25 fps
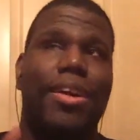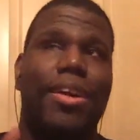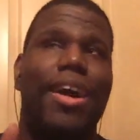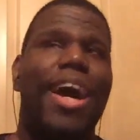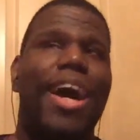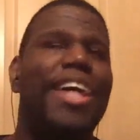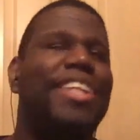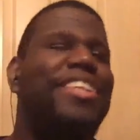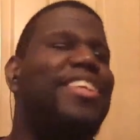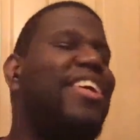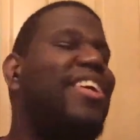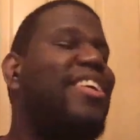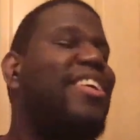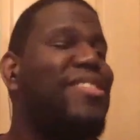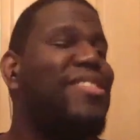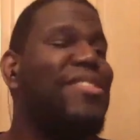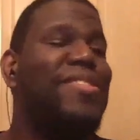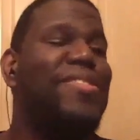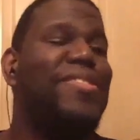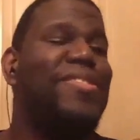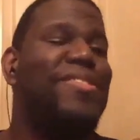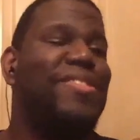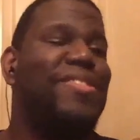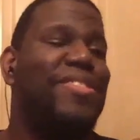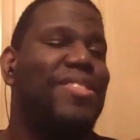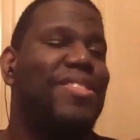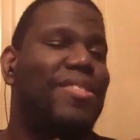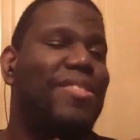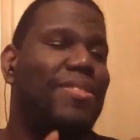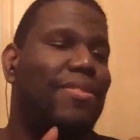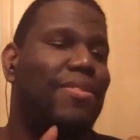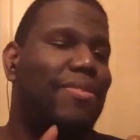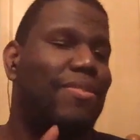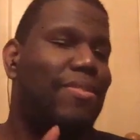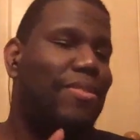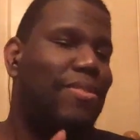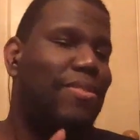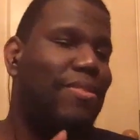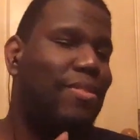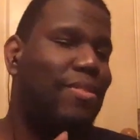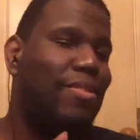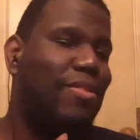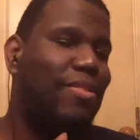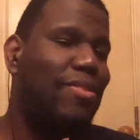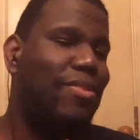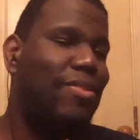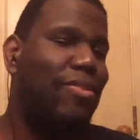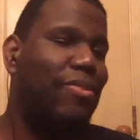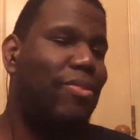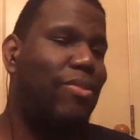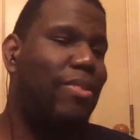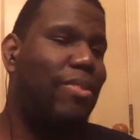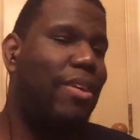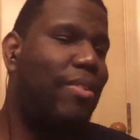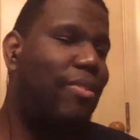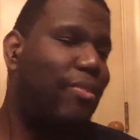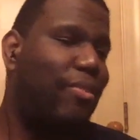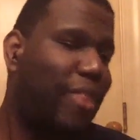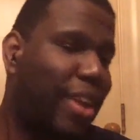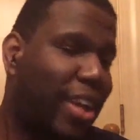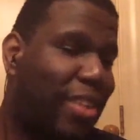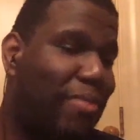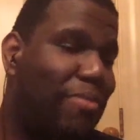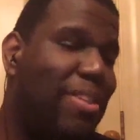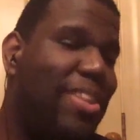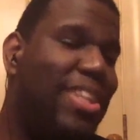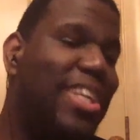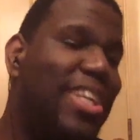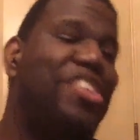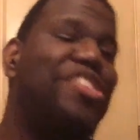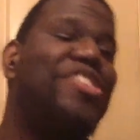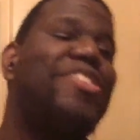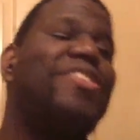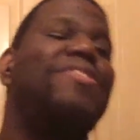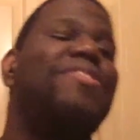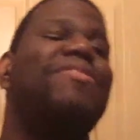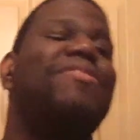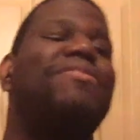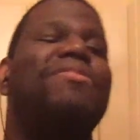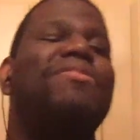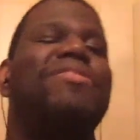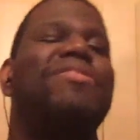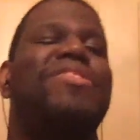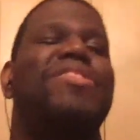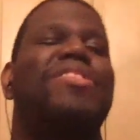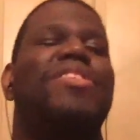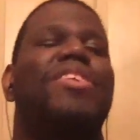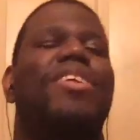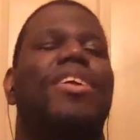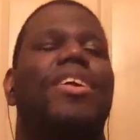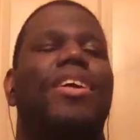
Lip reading: ideas, recommendations,